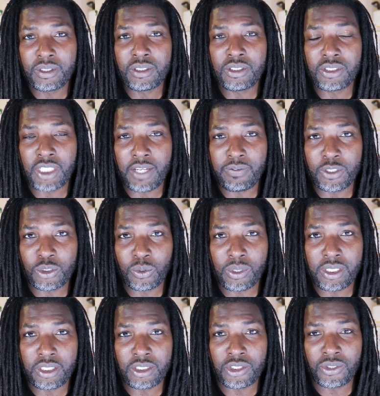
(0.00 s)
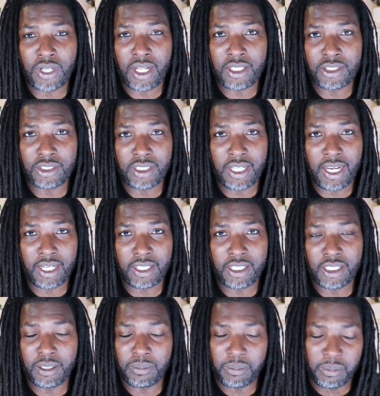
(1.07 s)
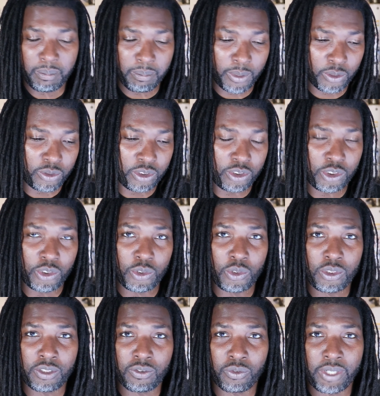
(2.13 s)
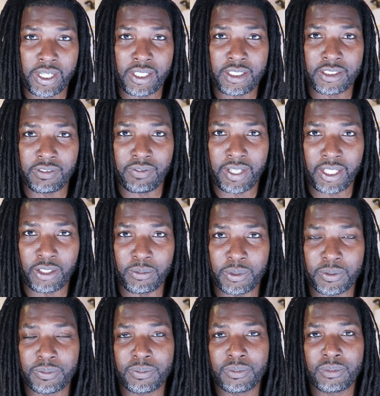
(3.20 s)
720astrology.com. Multitude of readings available.